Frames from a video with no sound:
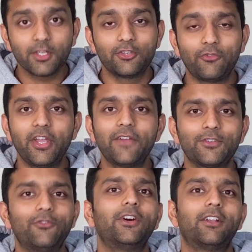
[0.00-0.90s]
So we have
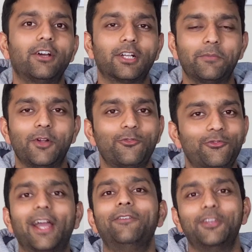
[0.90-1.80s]
so far talked about
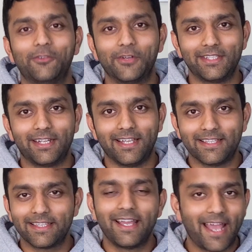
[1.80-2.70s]
five
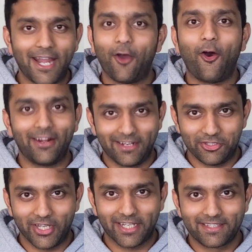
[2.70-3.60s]
universities and all
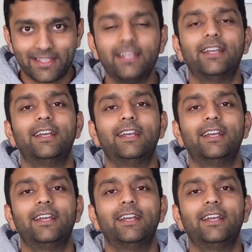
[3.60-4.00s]
rejects.